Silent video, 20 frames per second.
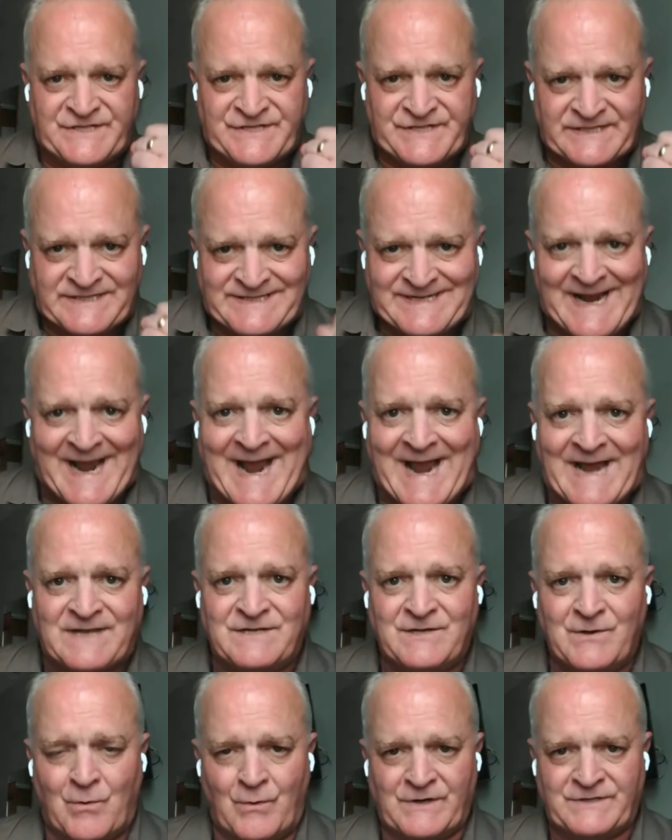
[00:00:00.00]
is
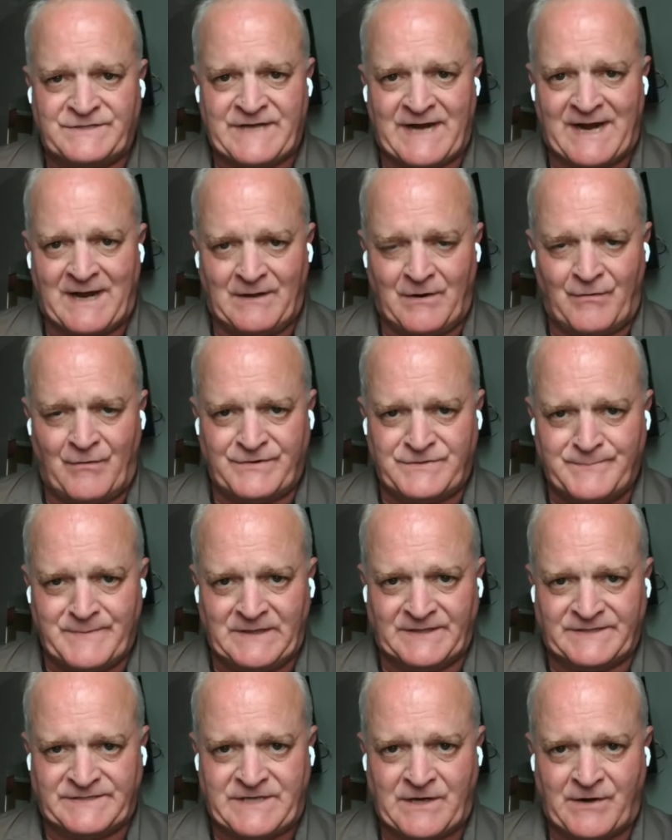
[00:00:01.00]
attacked, or its
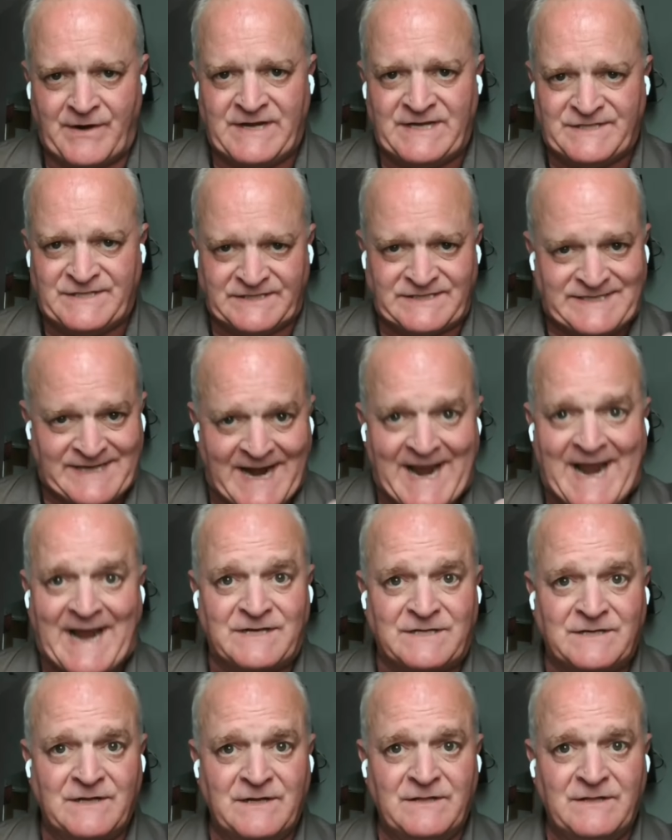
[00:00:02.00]
military is
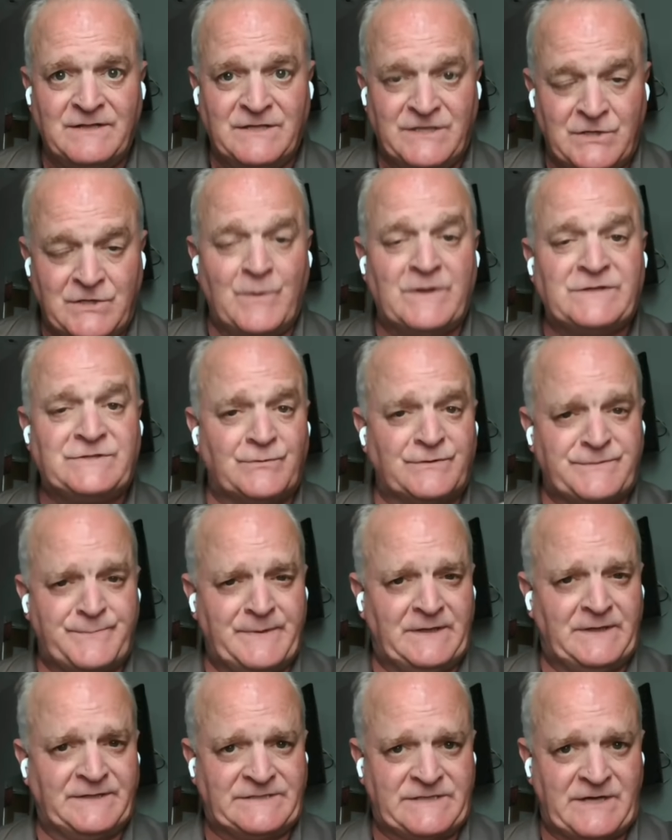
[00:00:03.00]
attacked, U.S. or its
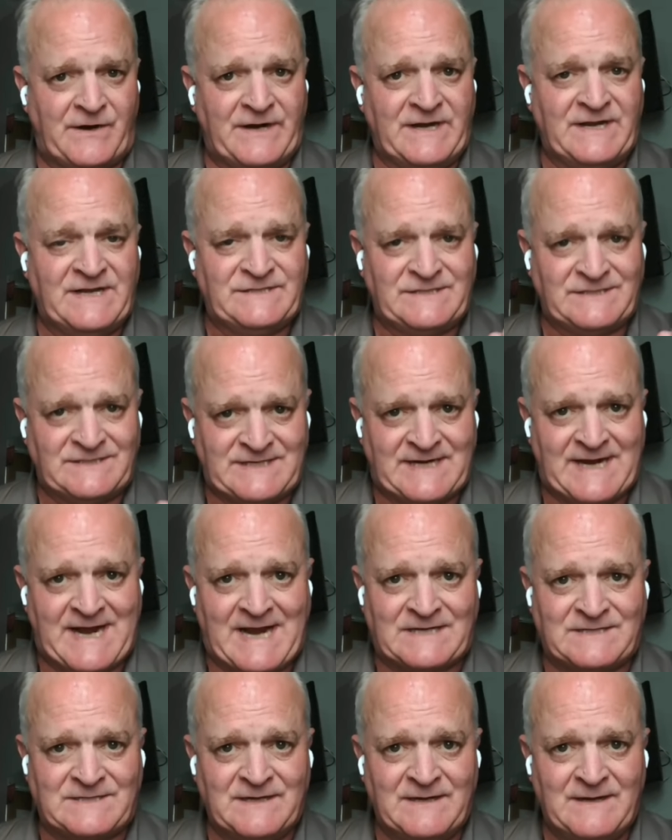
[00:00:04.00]
military is
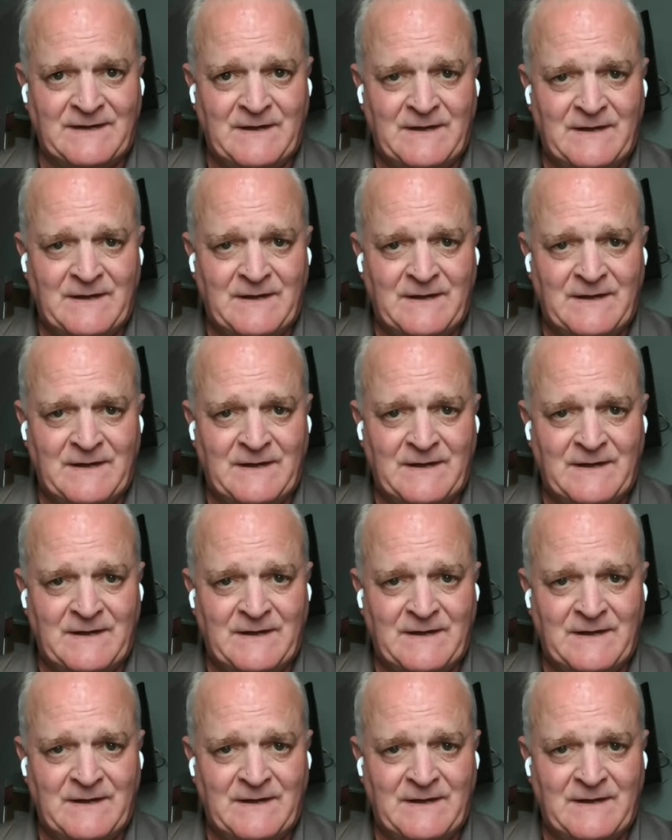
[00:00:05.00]
attacked,